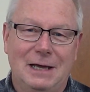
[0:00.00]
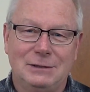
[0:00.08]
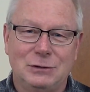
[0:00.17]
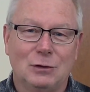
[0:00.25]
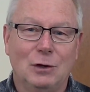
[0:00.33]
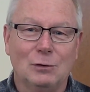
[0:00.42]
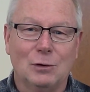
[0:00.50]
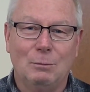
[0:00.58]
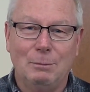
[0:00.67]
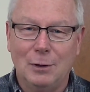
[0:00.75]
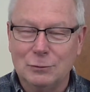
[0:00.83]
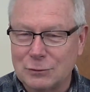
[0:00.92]
at your local
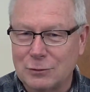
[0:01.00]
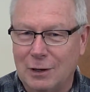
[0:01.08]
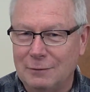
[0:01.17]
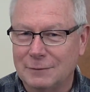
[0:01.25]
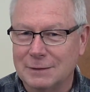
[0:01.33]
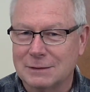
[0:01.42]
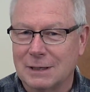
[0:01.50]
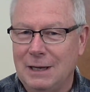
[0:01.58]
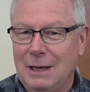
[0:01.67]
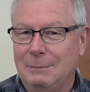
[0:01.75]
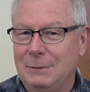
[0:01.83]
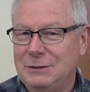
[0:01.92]
post office,
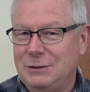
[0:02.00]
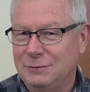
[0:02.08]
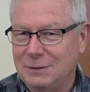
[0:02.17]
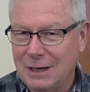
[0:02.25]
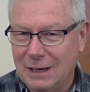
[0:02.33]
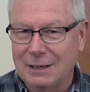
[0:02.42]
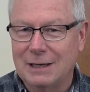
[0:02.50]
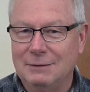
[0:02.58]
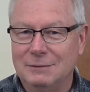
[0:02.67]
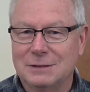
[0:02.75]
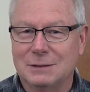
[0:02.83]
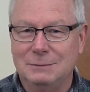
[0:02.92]
but you've got to
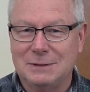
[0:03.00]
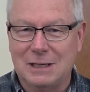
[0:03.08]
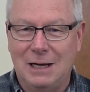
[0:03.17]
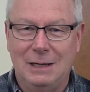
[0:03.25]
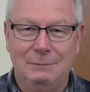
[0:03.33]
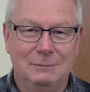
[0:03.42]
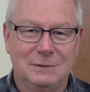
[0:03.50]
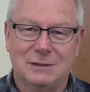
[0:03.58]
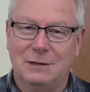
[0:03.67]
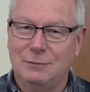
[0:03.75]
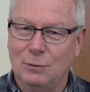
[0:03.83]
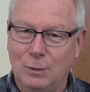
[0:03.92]
give it some time,
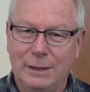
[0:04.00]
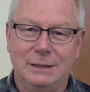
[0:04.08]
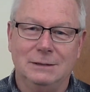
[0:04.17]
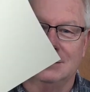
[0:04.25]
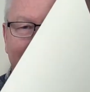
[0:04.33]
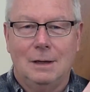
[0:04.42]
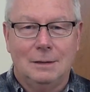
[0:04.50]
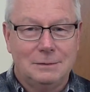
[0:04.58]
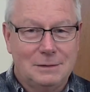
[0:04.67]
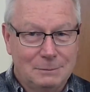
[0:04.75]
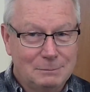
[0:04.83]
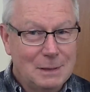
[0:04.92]
several weeks.
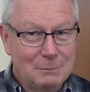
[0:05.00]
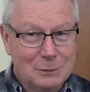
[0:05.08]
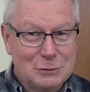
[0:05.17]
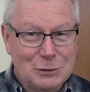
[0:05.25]
Tip number